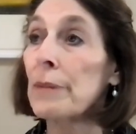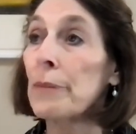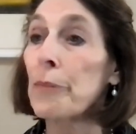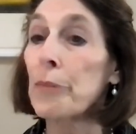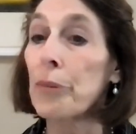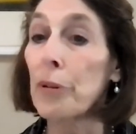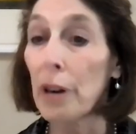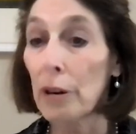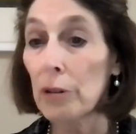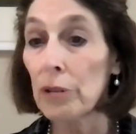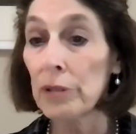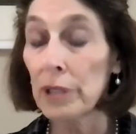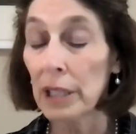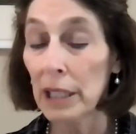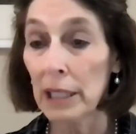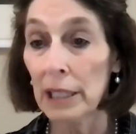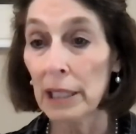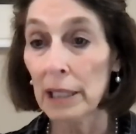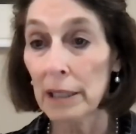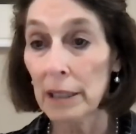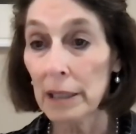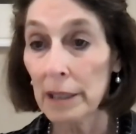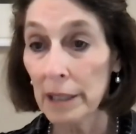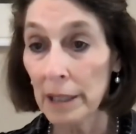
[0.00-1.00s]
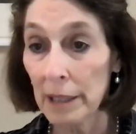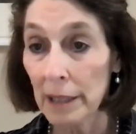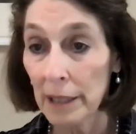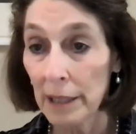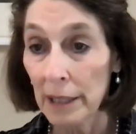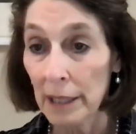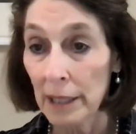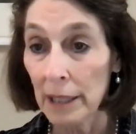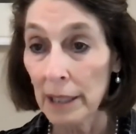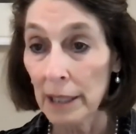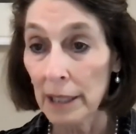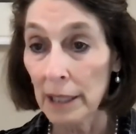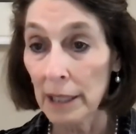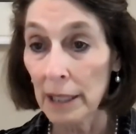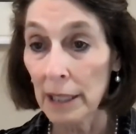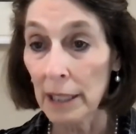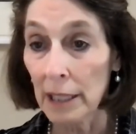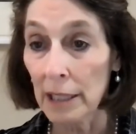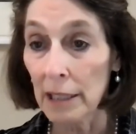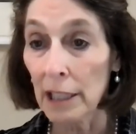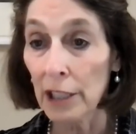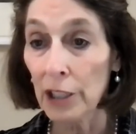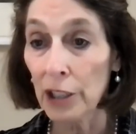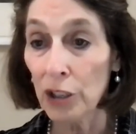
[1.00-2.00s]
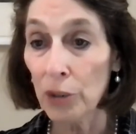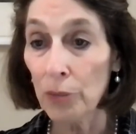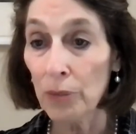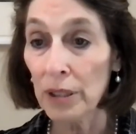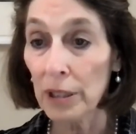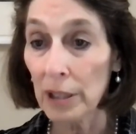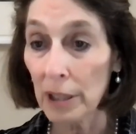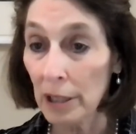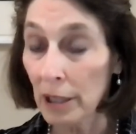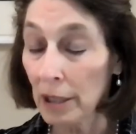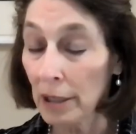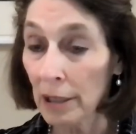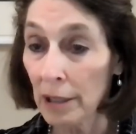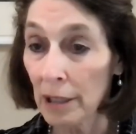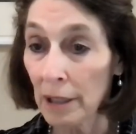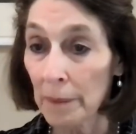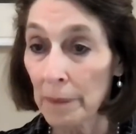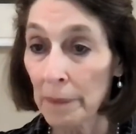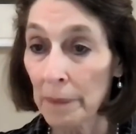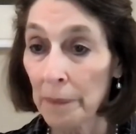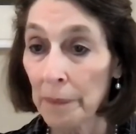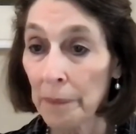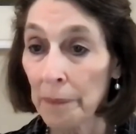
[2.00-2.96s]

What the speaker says: proteins in the human system,